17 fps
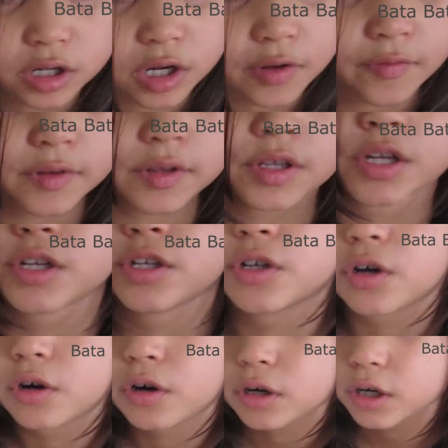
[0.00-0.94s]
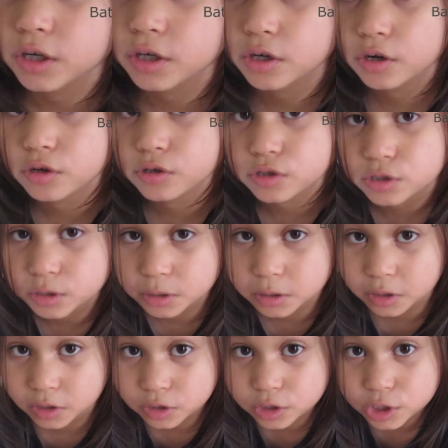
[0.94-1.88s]
live in the dark and also
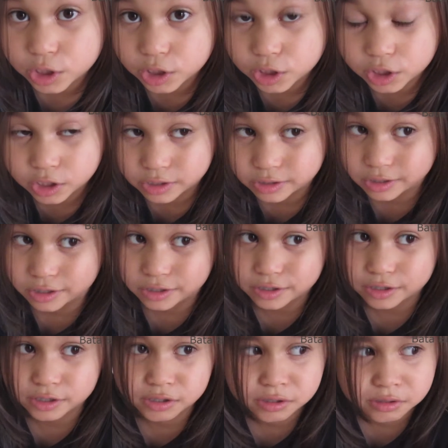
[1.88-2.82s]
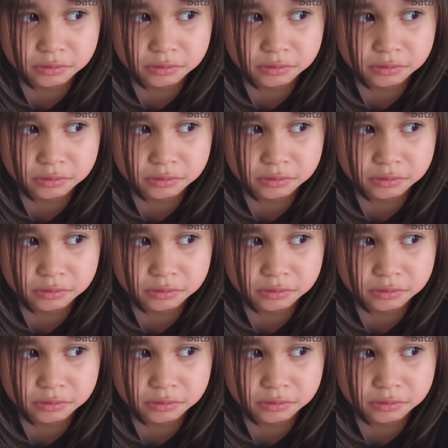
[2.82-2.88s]
hunt in the dark.